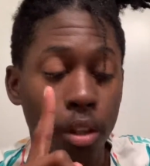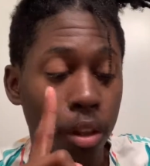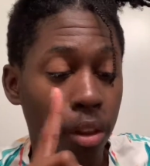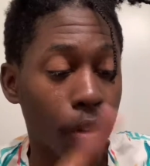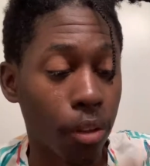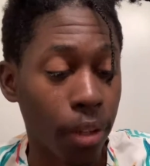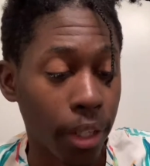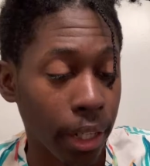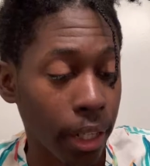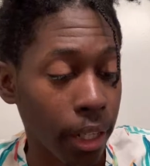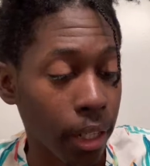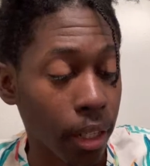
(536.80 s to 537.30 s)

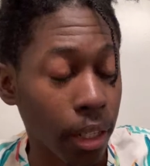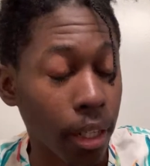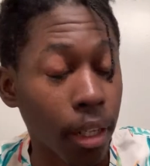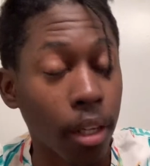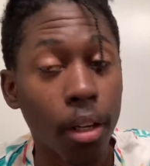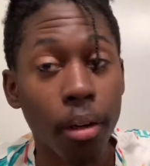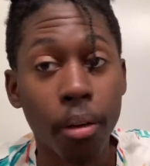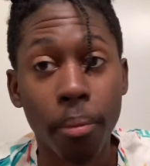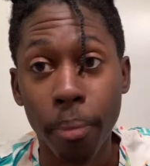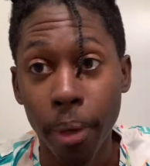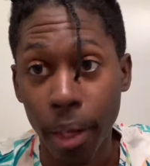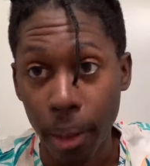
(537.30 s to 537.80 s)
3,
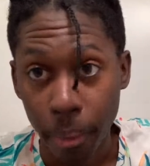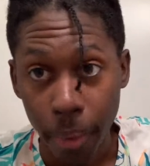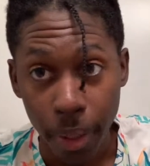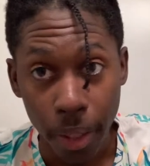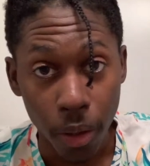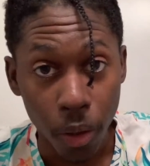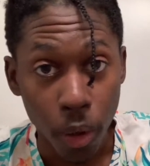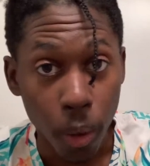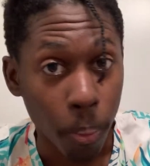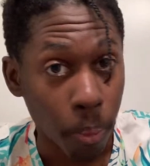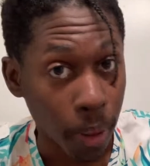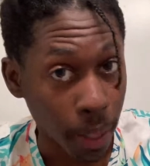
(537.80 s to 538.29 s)
either make me
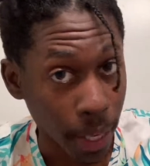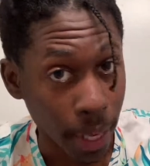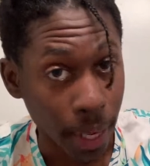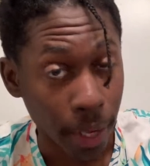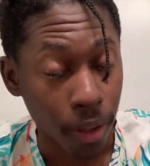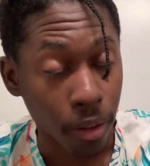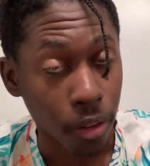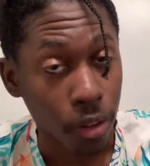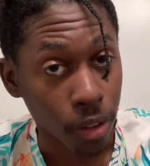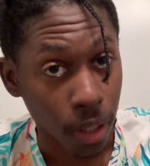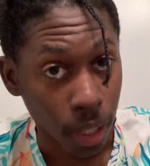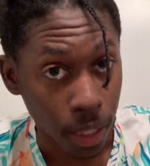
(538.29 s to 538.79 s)
go
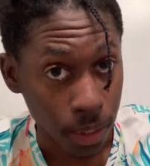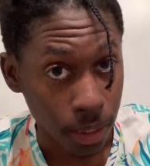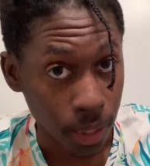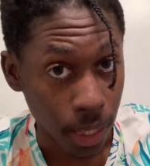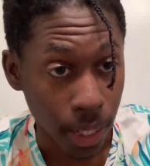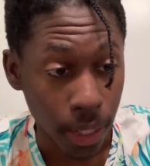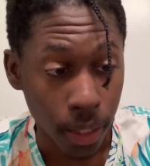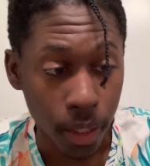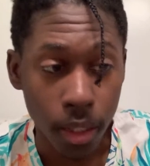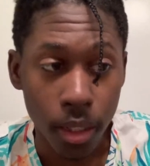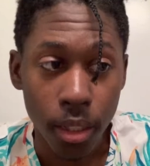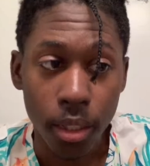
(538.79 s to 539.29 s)
blind or
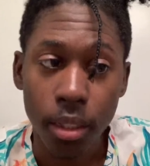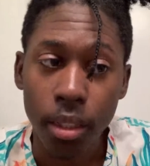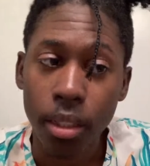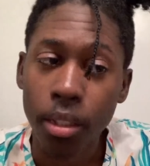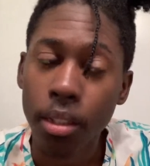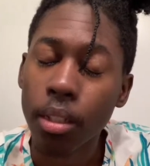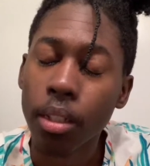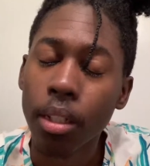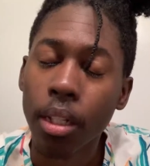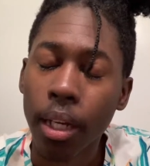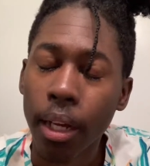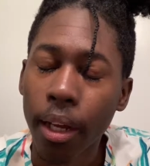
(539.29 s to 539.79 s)
cross-eyed, because this
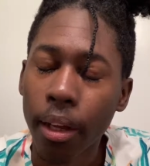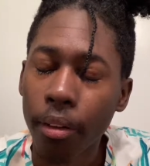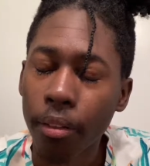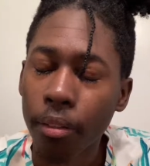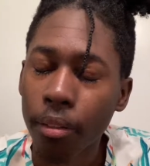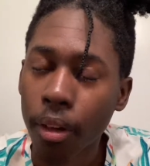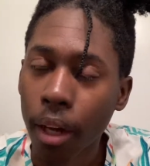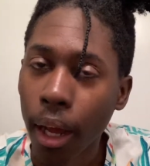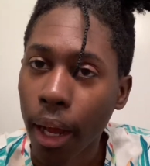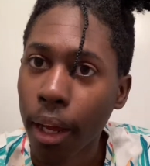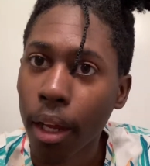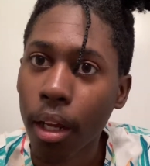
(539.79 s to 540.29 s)

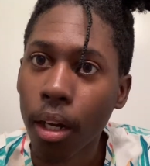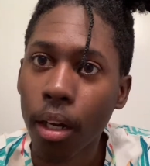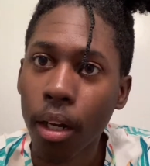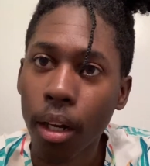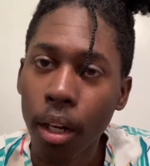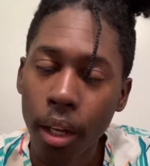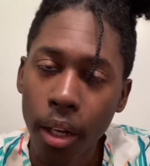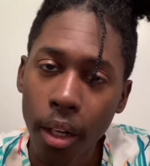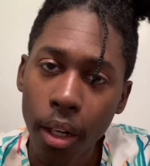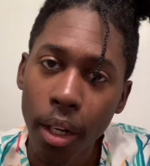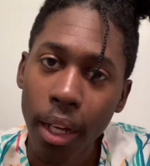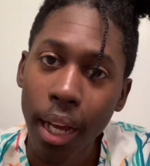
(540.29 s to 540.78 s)
thing, I can
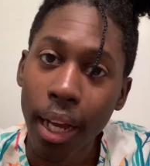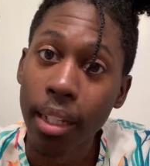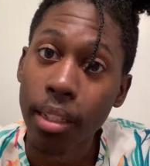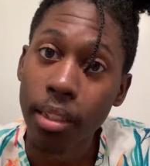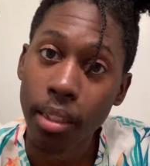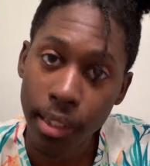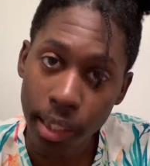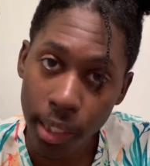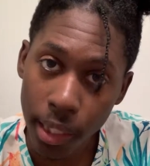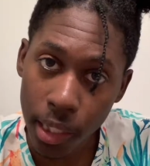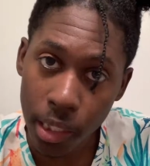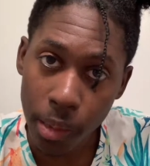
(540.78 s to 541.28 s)
literally, I
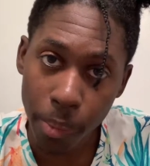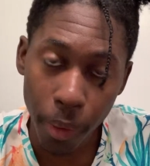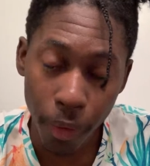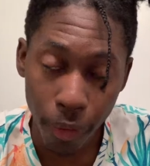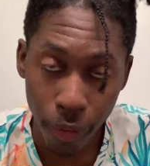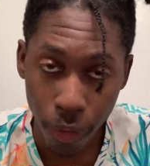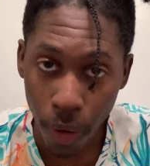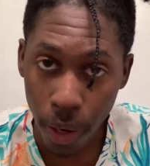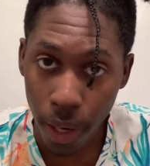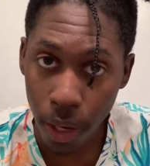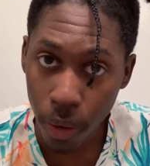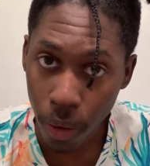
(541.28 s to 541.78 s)
see this
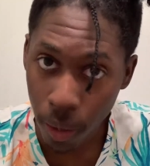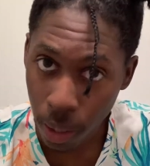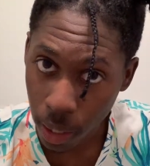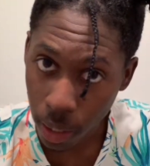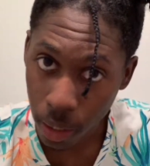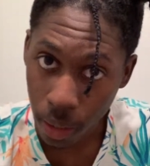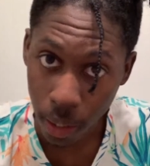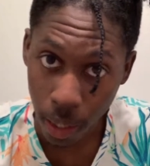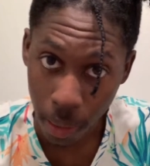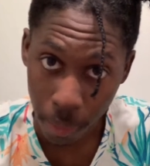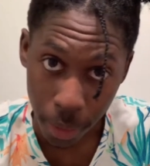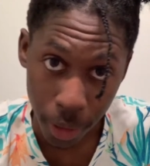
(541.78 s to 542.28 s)
before I look at
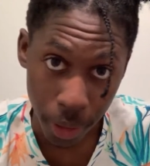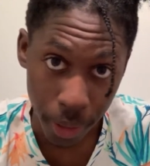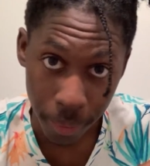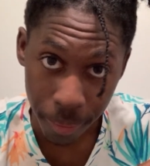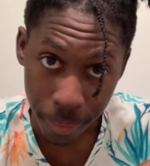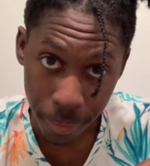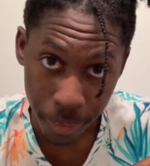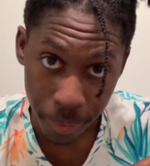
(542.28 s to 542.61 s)
the camera.